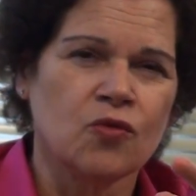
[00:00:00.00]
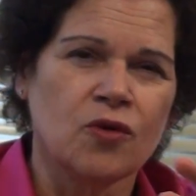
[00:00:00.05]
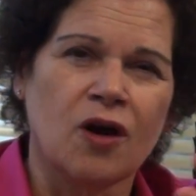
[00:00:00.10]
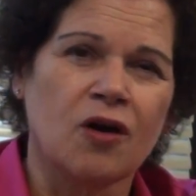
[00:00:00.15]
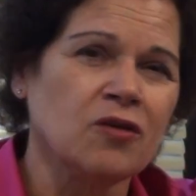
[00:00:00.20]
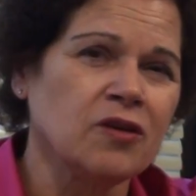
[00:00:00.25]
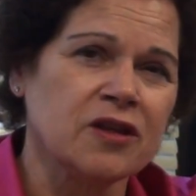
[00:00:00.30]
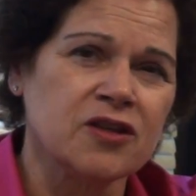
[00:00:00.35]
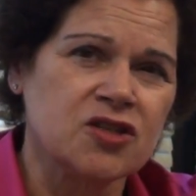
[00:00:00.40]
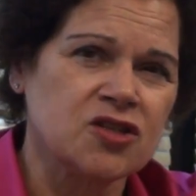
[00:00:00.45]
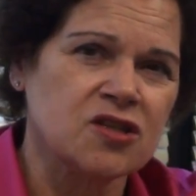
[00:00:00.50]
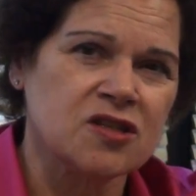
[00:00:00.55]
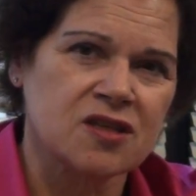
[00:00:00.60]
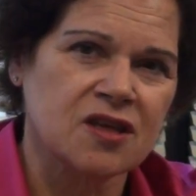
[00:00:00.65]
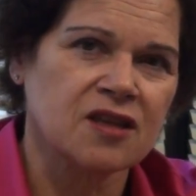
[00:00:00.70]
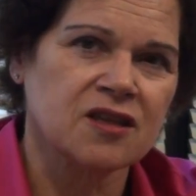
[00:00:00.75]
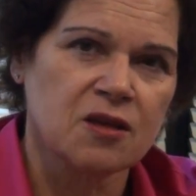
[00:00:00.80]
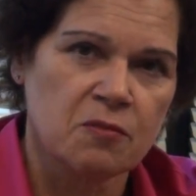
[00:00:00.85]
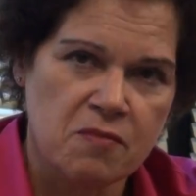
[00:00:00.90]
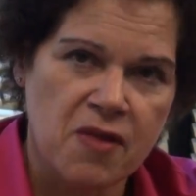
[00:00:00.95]
oh, let's just
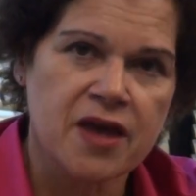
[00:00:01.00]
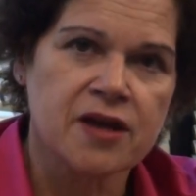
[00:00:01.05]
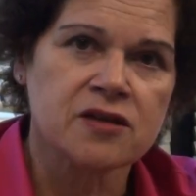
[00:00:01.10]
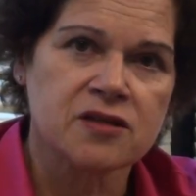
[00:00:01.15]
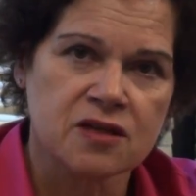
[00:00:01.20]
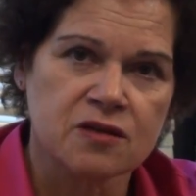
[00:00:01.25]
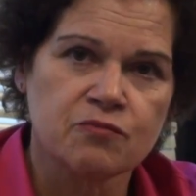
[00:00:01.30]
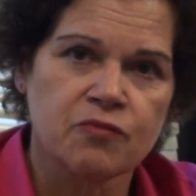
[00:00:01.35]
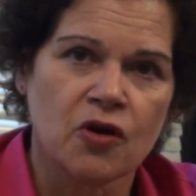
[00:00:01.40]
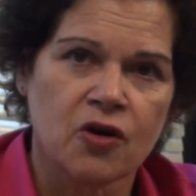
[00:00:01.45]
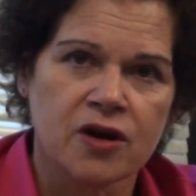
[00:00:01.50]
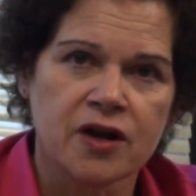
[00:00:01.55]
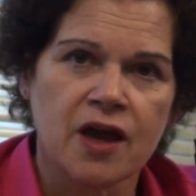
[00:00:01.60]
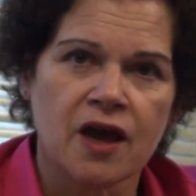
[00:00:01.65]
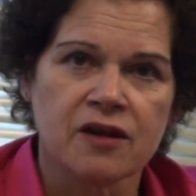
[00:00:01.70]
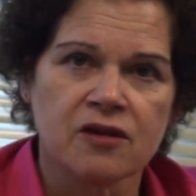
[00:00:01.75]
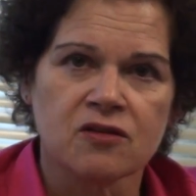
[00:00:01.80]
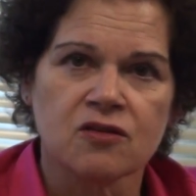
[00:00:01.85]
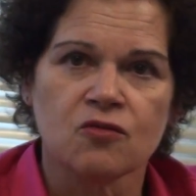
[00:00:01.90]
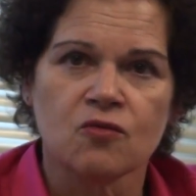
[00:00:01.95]
get the medicine part
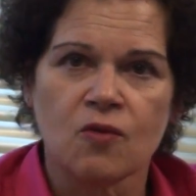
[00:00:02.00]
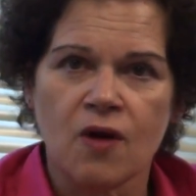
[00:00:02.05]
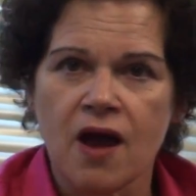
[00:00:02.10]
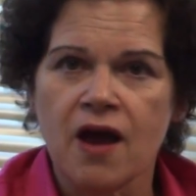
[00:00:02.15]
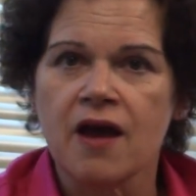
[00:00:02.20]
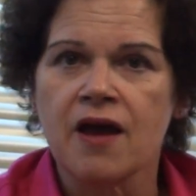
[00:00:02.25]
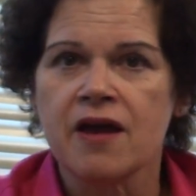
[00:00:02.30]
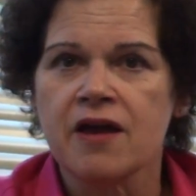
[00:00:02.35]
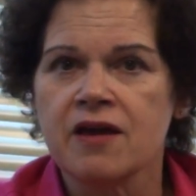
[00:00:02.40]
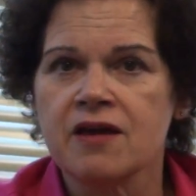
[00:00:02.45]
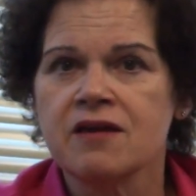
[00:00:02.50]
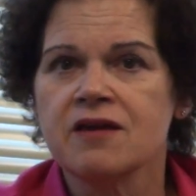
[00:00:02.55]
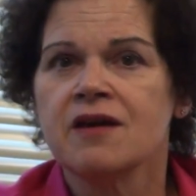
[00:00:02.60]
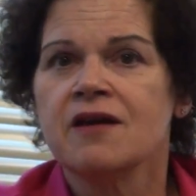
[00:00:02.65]
out of the way.